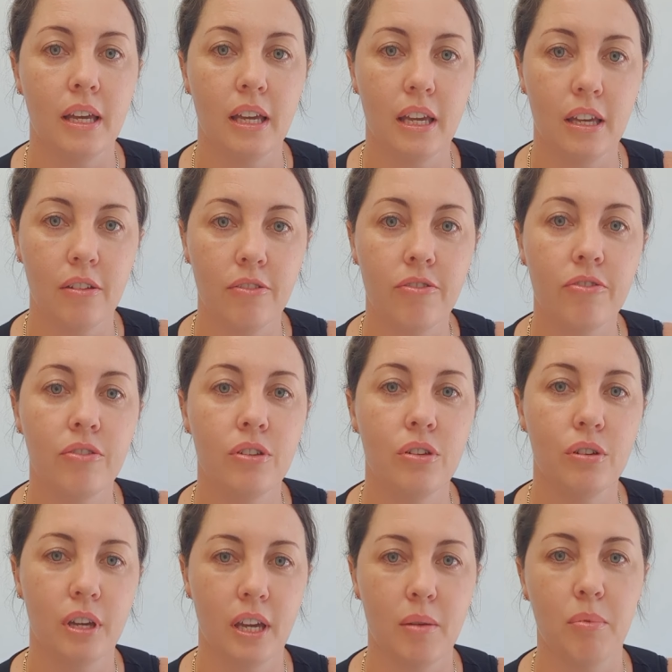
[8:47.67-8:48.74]
if you
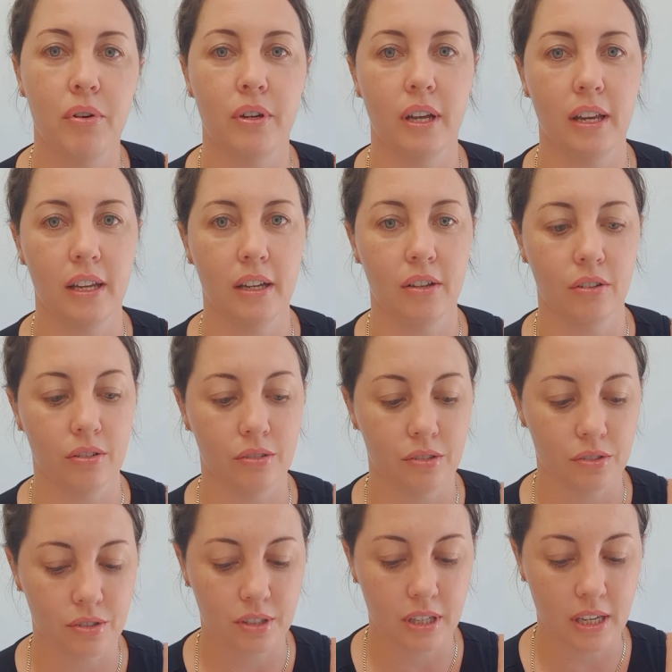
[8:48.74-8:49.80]
keep on getting it on your
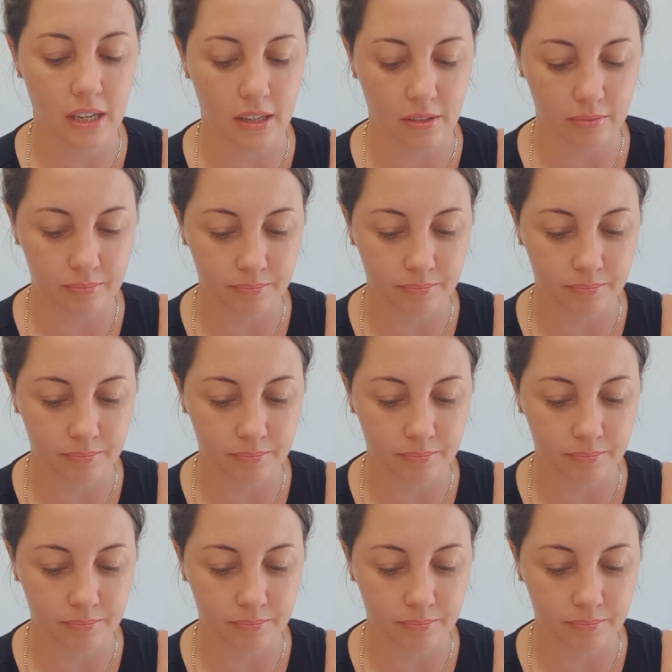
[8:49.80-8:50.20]
skin.